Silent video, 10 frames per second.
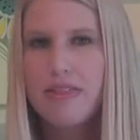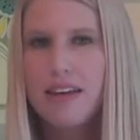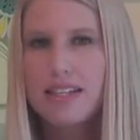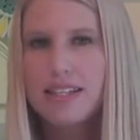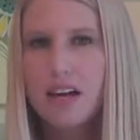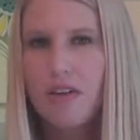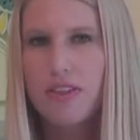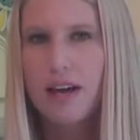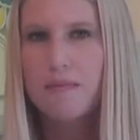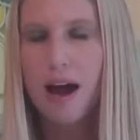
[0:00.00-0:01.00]
They sell
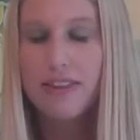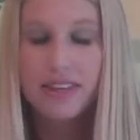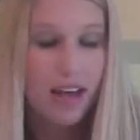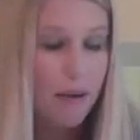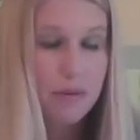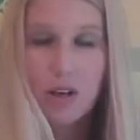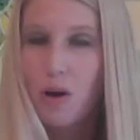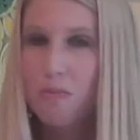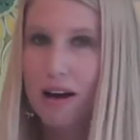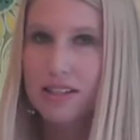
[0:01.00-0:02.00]
them. I think I'm gonna
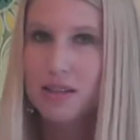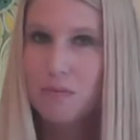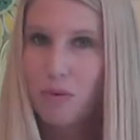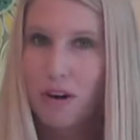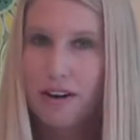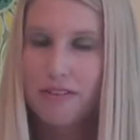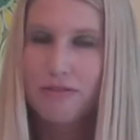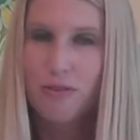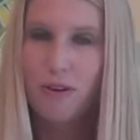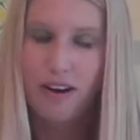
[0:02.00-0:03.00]
go buy some more
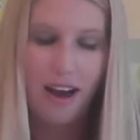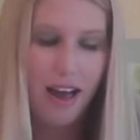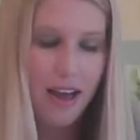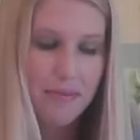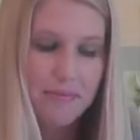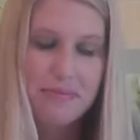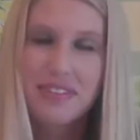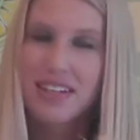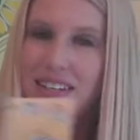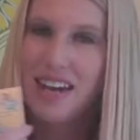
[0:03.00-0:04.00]
for
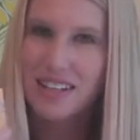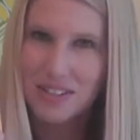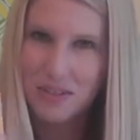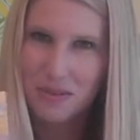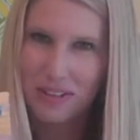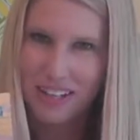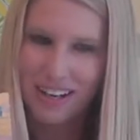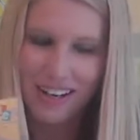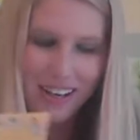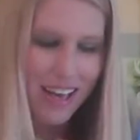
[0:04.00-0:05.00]
next school
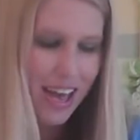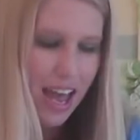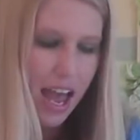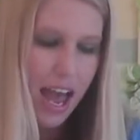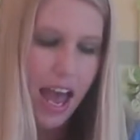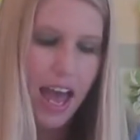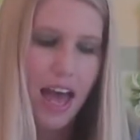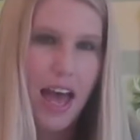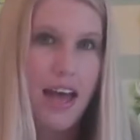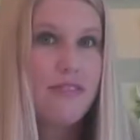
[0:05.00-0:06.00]
year
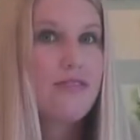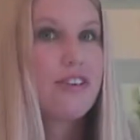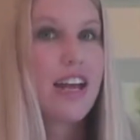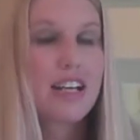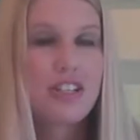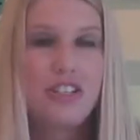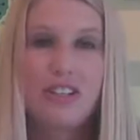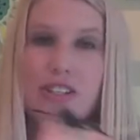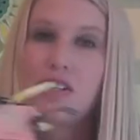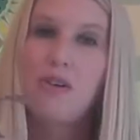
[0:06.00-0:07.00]
and for next
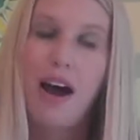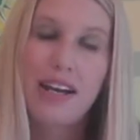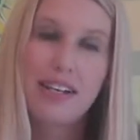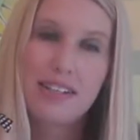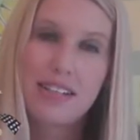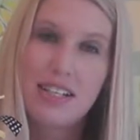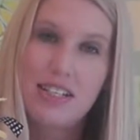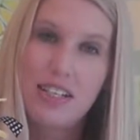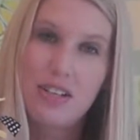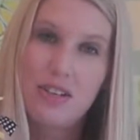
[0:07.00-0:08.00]
year, so I can
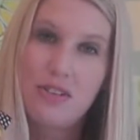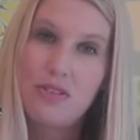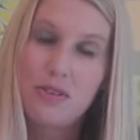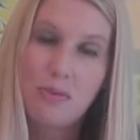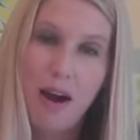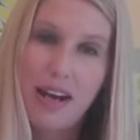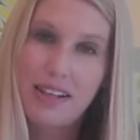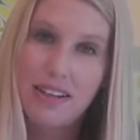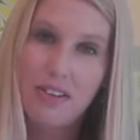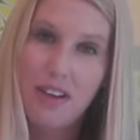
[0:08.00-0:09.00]
continue to
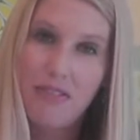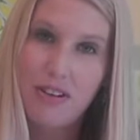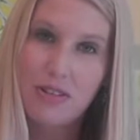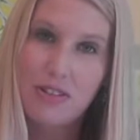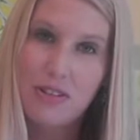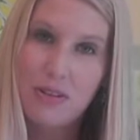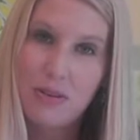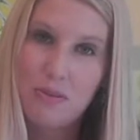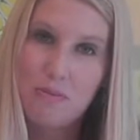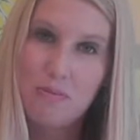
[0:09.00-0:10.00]
write little love notes
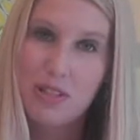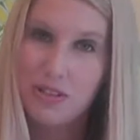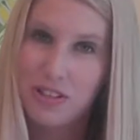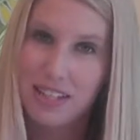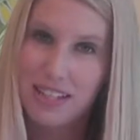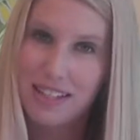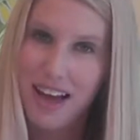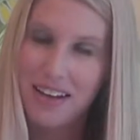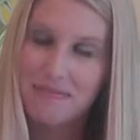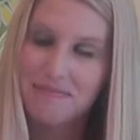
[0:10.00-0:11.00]
to Mr.
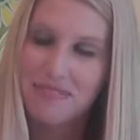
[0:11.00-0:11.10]
CSI.